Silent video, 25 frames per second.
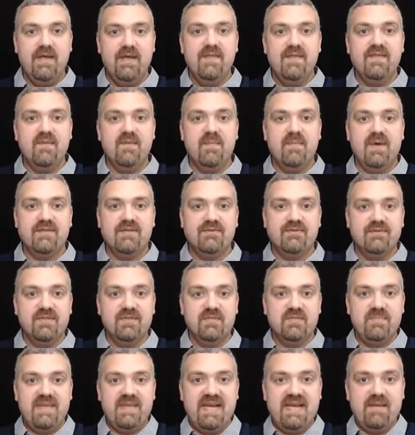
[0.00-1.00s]
The muscle is
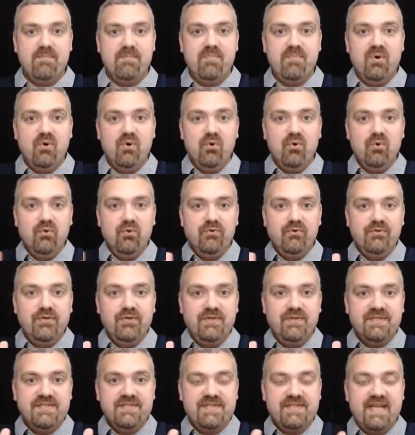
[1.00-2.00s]
being pulled to
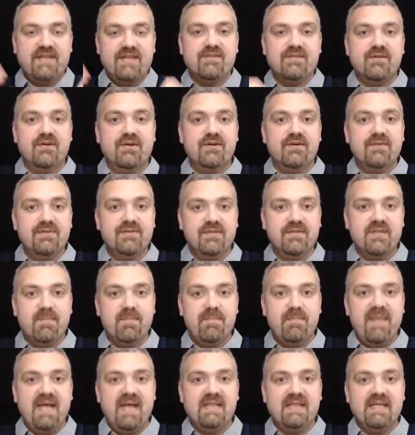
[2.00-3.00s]
the center, to the
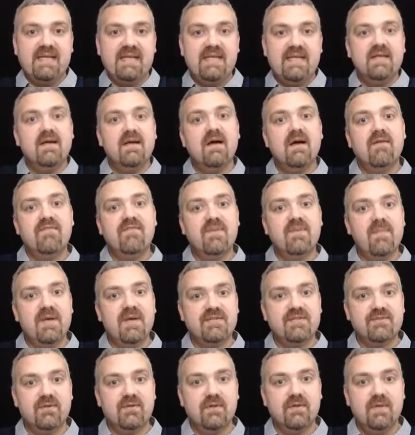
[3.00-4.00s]
belly of the muscle.